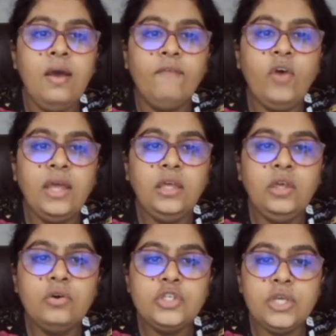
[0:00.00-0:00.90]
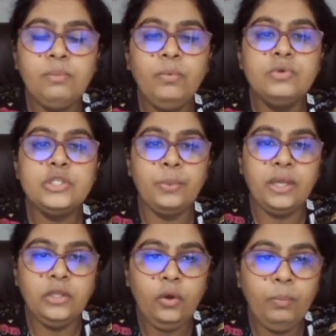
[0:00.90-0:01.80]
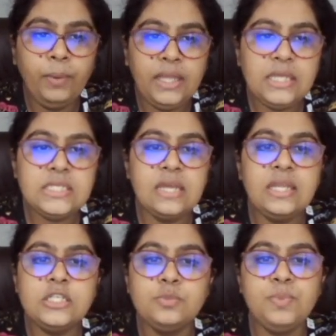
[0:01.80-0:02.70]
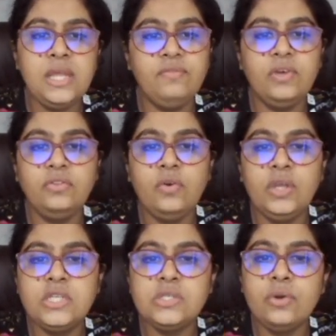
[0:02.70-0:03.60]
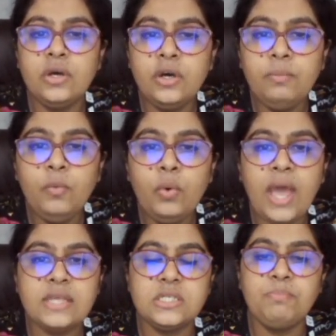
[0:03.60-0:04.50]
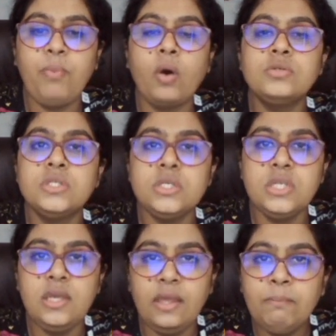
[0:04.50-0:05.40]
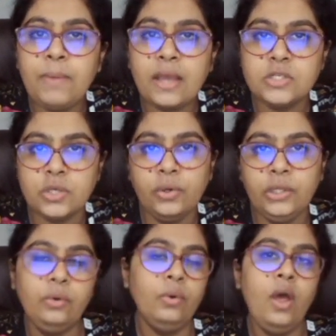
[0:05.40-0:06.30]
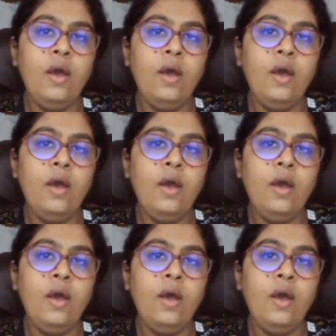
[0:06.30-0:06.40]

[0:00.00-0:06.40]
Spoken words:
why he or she moved to a new place, and explain whether his or her move has a positive impact on you.